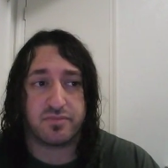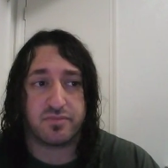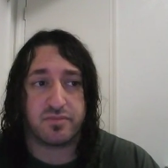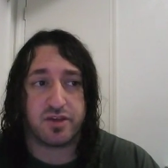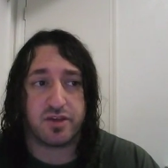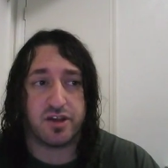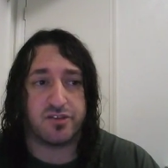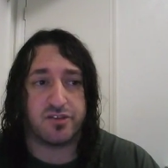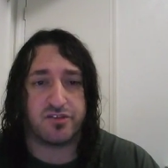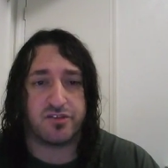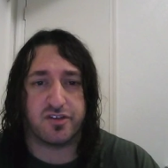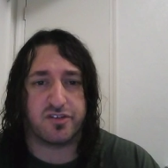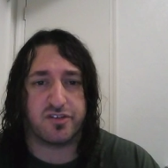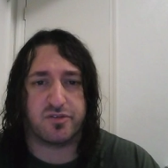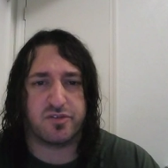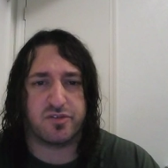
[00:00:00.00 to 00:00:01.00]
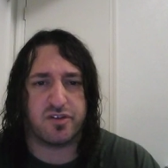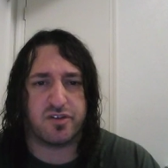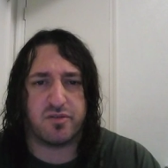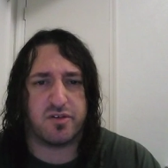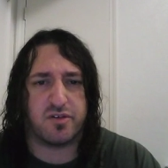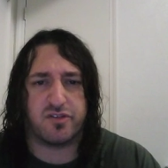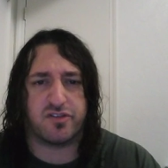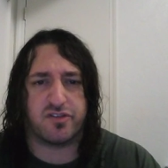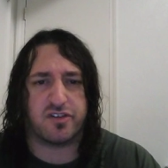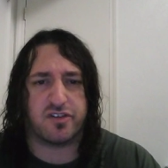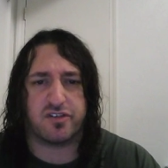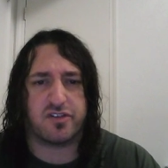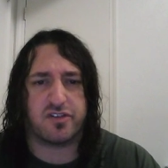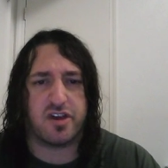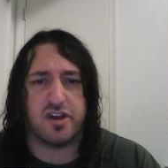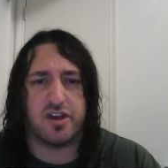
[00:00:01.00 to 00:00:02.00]
it's
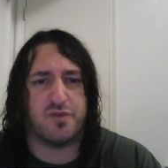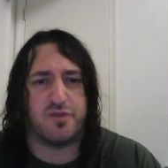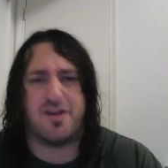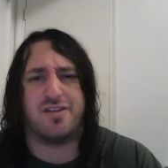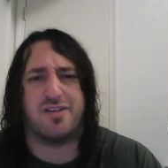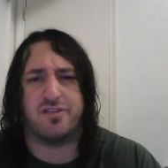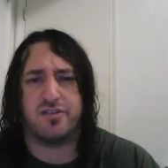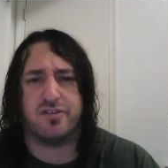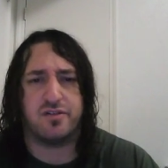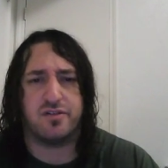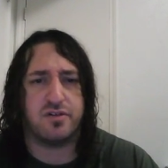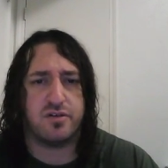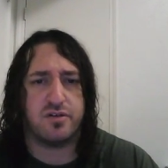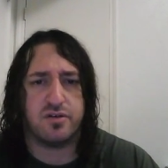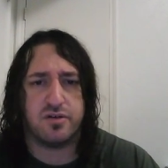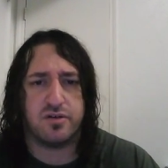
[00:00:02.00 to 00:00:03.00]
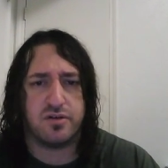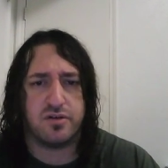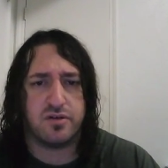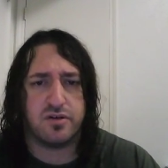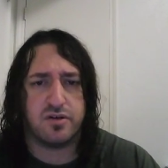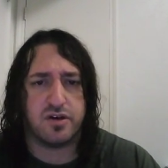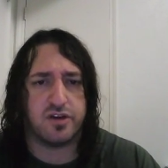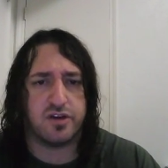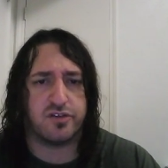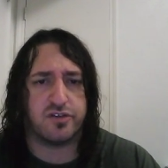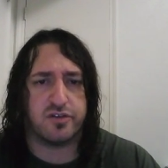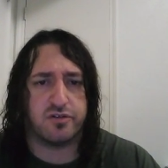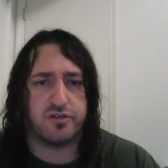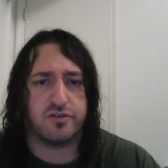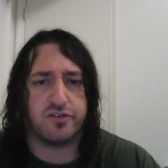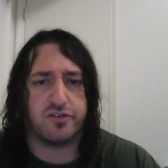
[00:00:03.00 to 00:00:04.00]
just an event. It's
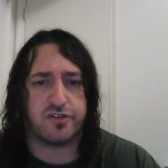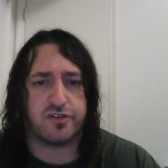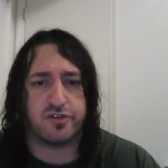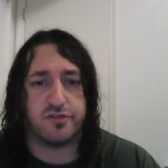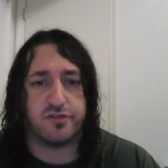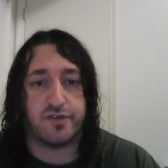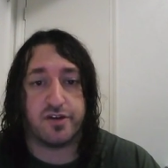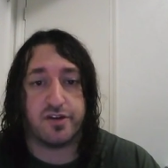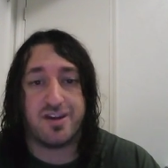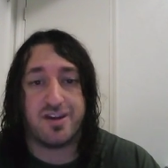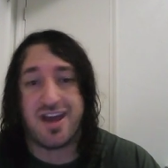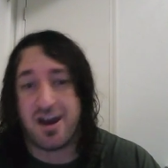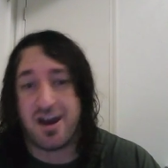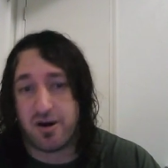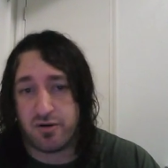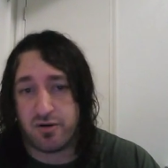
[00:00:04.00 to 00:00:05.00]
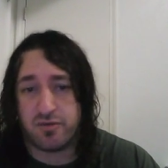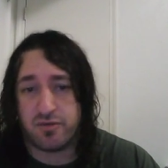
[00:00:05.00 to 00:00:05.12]
literally just an event. Now,